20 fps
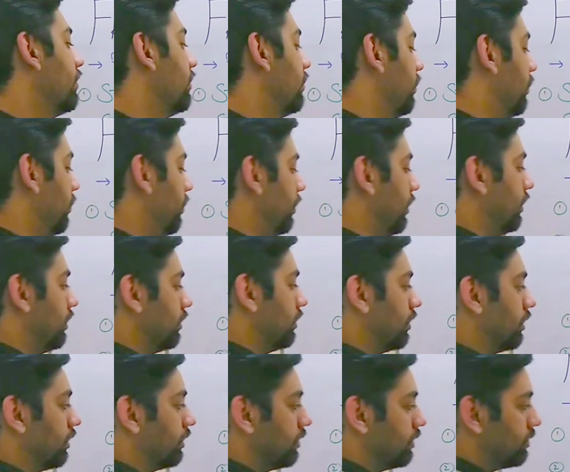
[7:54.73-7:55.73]
So during
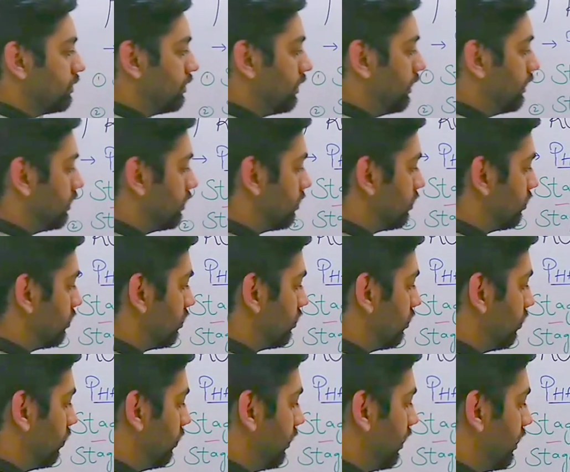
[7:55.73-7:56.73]
this stage is
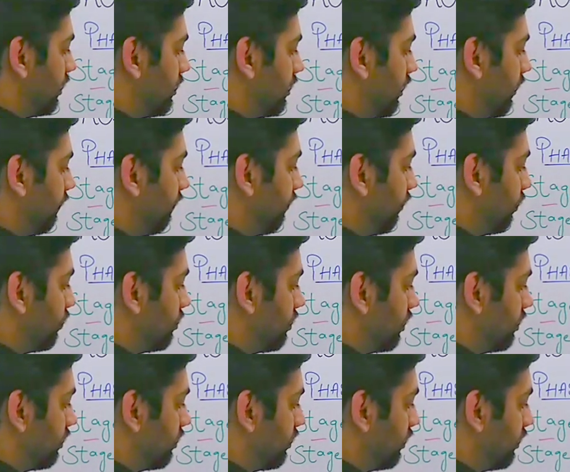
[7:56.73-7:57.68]
known as the frozen